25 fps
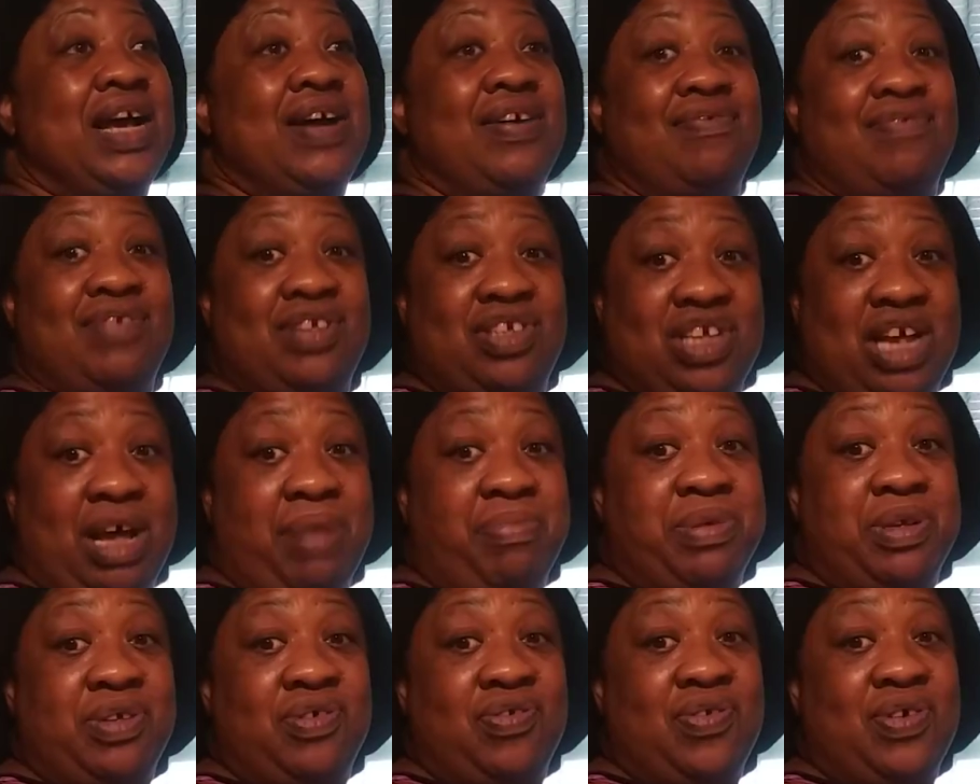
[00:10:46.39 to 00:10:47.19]
on a
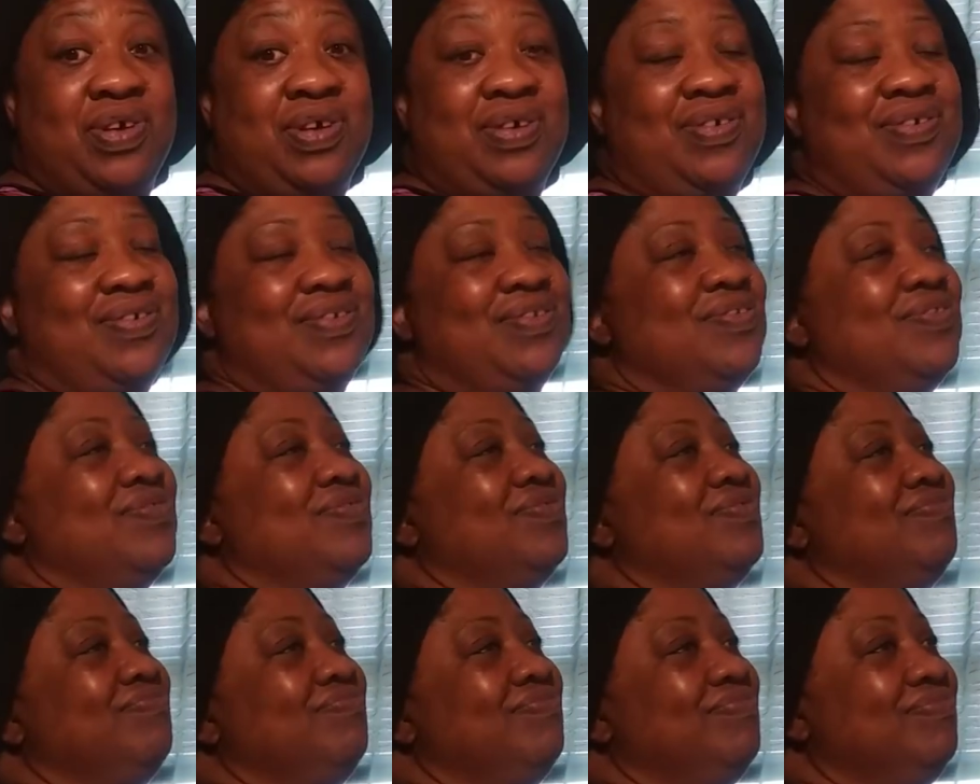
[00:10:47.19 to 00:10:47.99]
shopping trip.
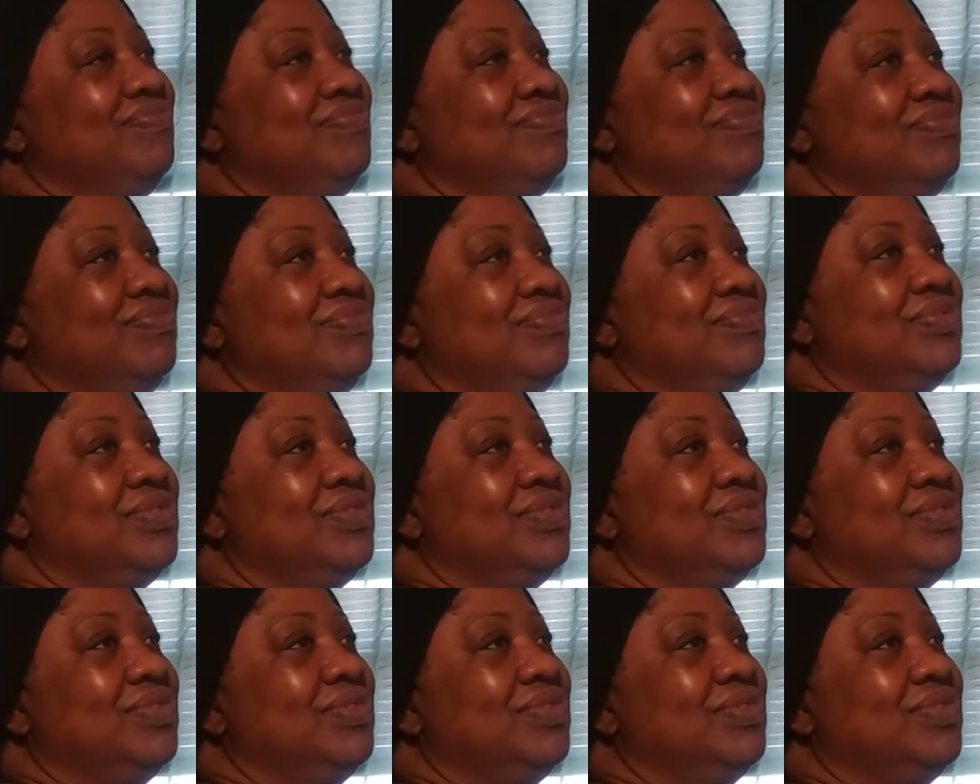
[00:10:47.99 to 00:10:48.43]
Mm-hmm.